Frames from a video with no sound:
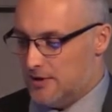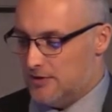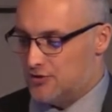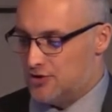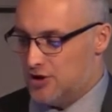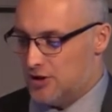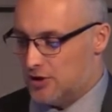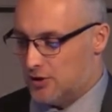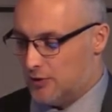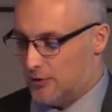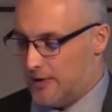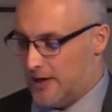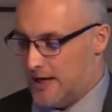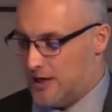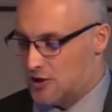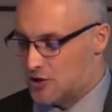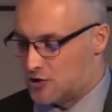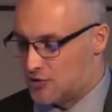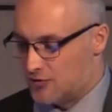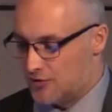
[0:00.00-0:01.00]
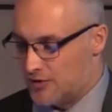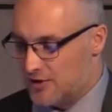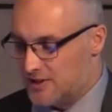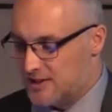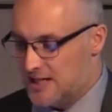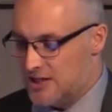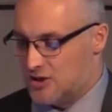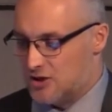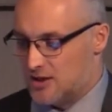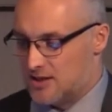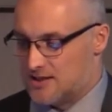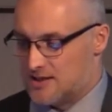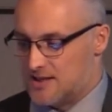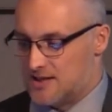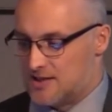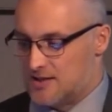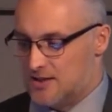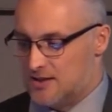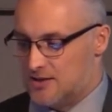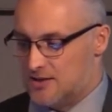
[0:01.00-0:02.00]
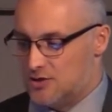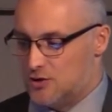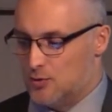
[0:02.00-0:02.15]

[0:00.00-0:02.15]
if she could arrange for the teaching assistant